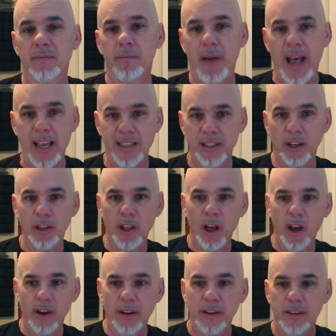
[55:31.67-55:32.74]
pass it
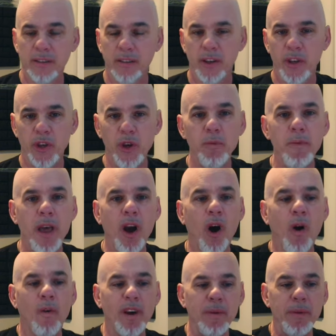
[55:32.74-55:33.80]
along. You may
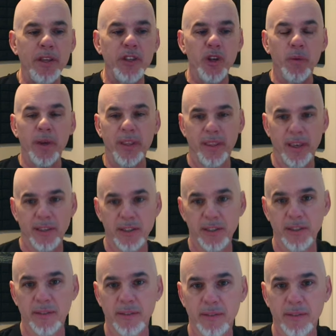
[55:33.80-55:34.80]
already be doing this.